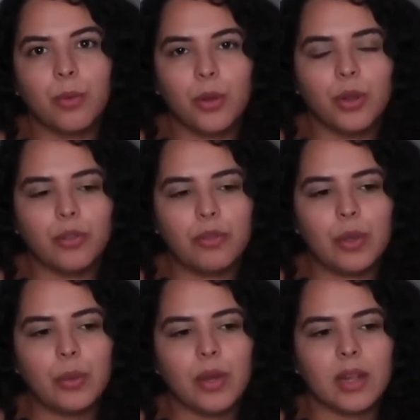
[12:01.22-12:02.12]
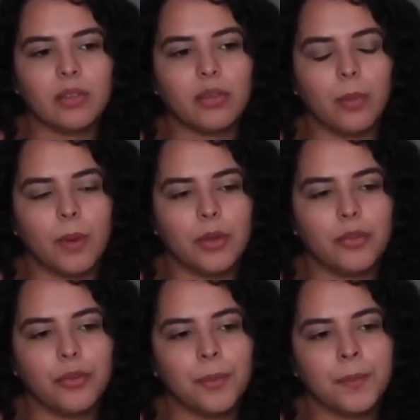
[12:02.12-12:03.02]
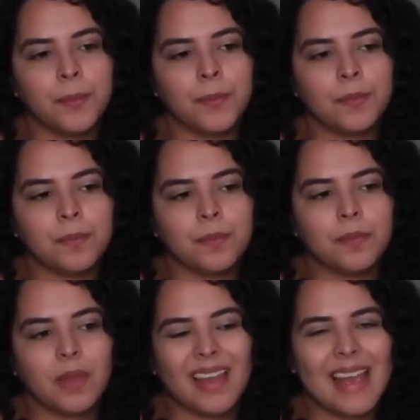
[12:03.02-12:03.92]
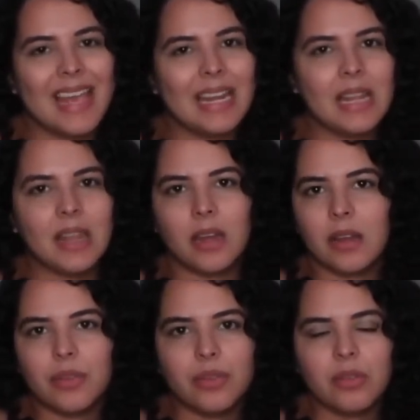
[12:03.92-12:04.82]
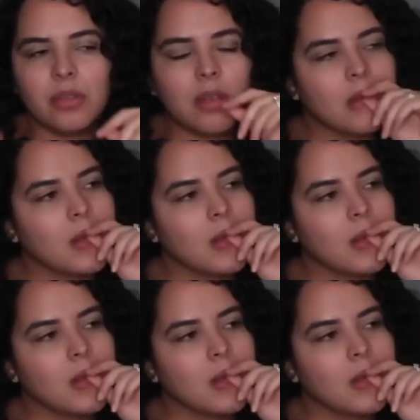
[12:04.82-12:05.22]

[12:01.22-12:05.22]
point of view, not so much anything else